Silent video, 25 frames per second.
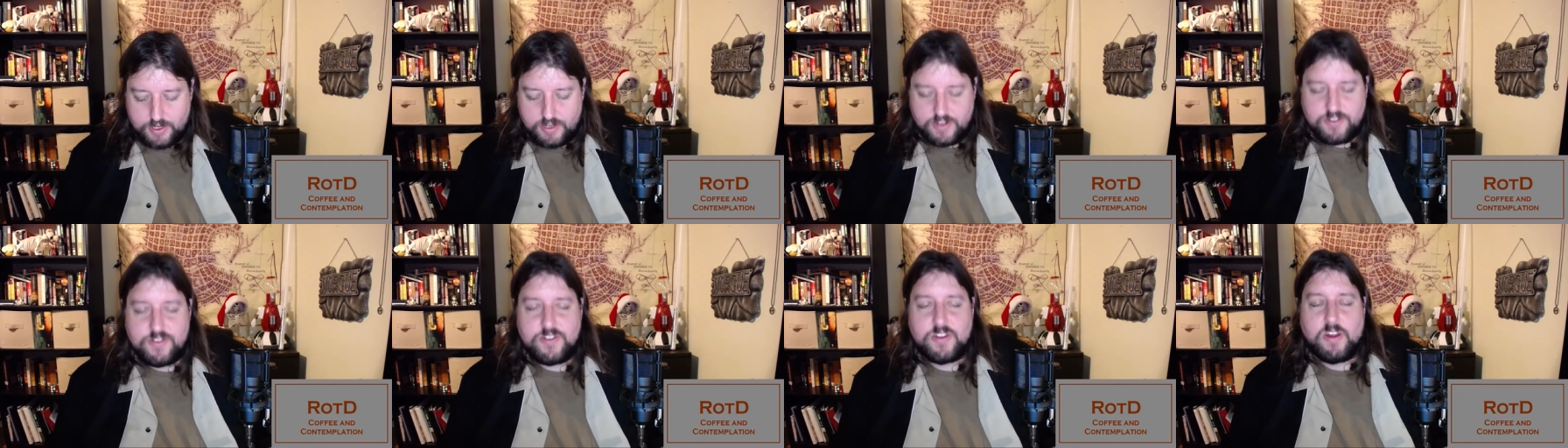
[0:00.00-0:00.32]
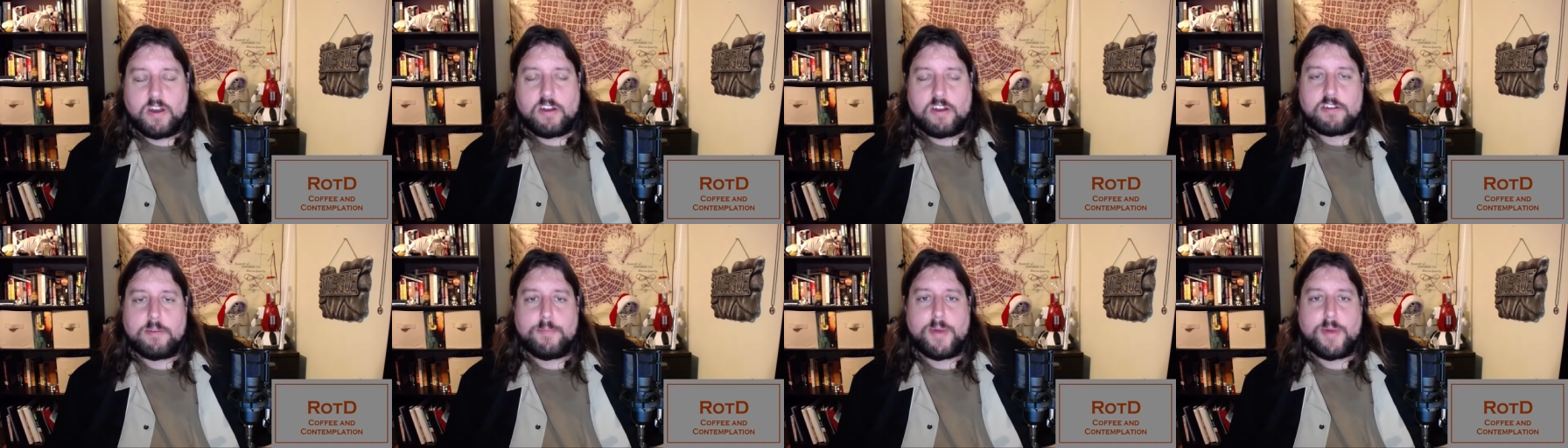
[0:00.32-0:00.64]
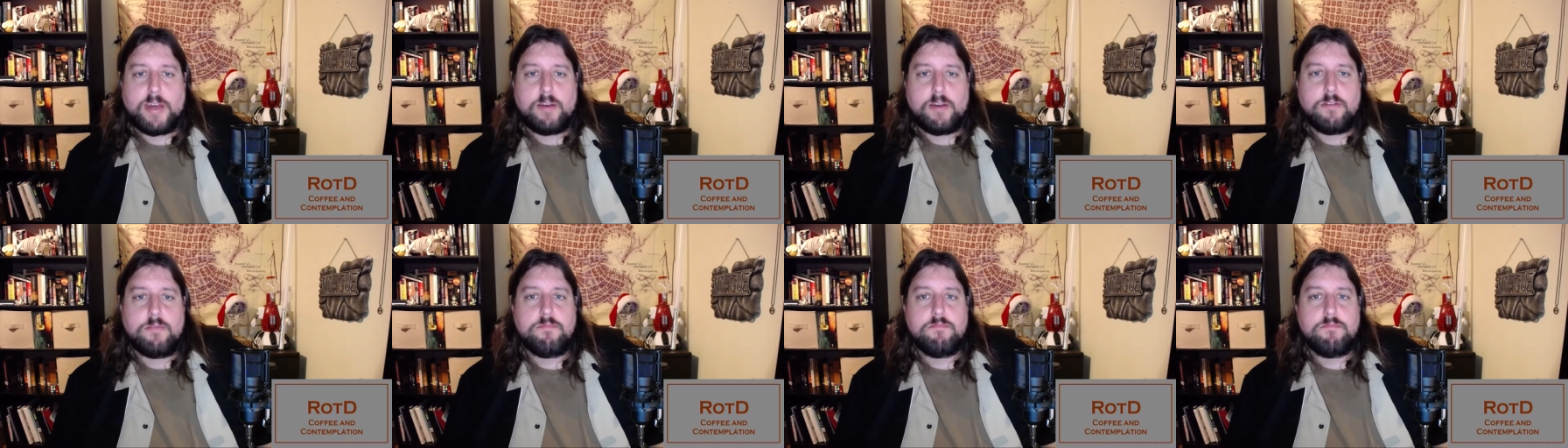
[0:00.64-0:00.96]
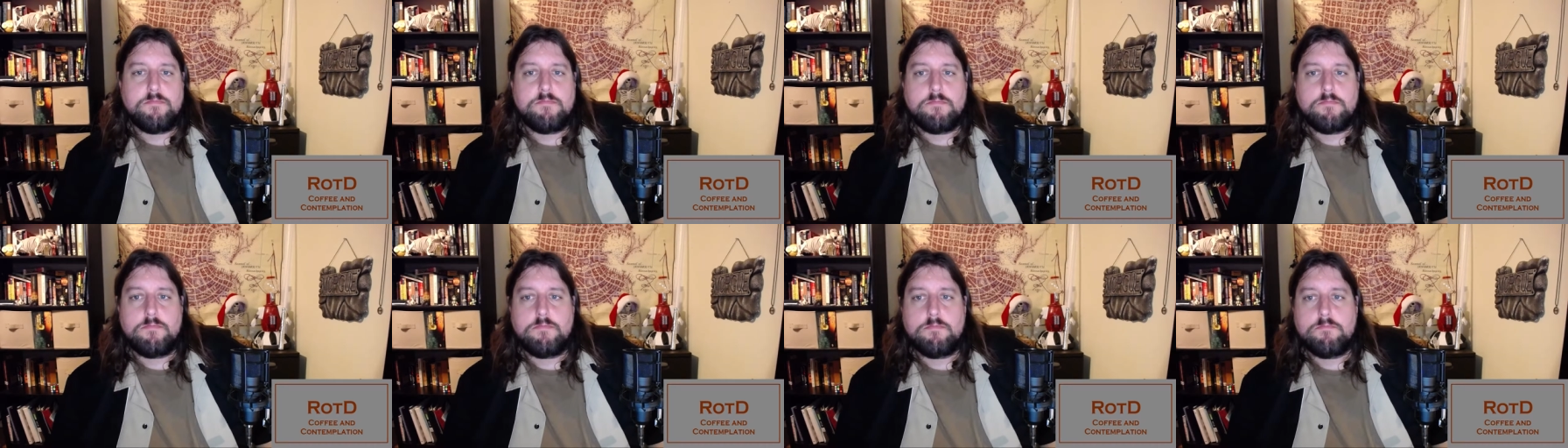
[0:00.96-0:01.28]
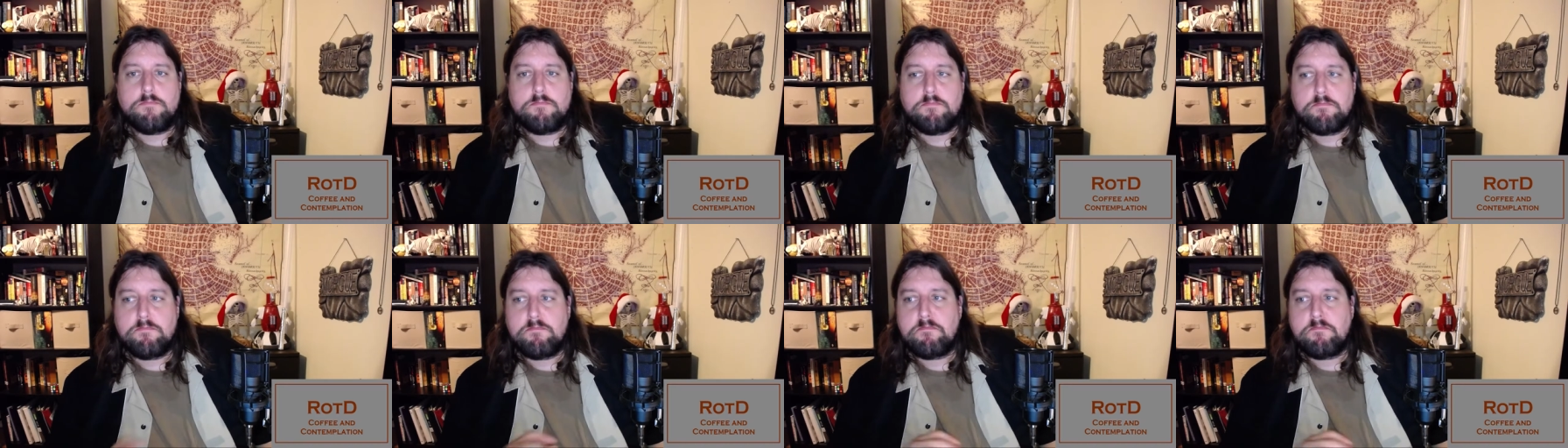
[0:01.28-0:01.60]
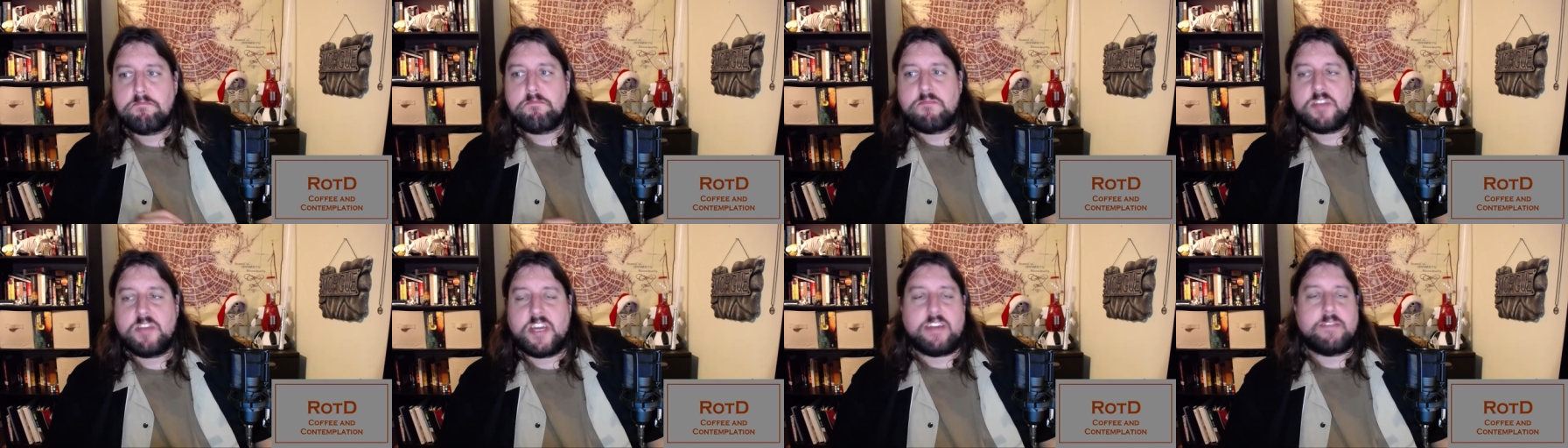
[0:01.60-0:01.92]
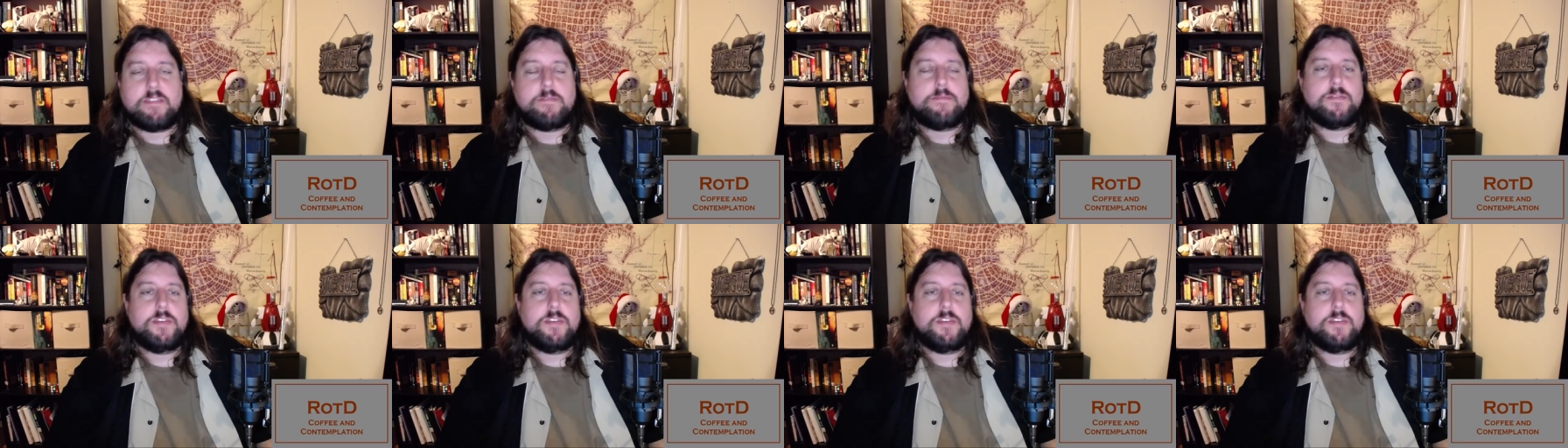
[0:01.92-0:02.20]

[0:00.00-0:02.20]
just talk about, kind of